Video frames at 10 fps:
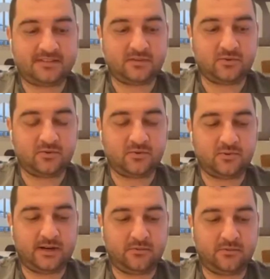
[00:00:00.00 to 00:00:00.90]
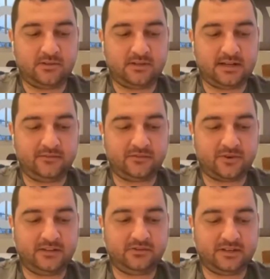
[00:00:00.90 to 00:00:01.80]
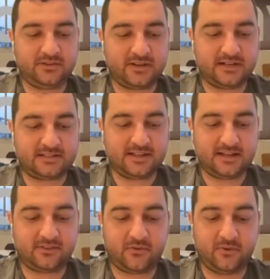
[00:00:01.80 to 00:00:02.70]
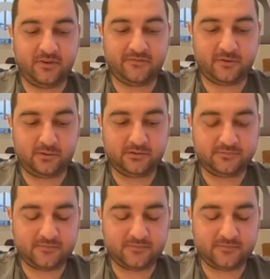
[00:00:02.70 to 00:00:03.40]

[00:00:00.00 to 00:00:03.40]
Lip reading: So I will kind of try to address that threefold.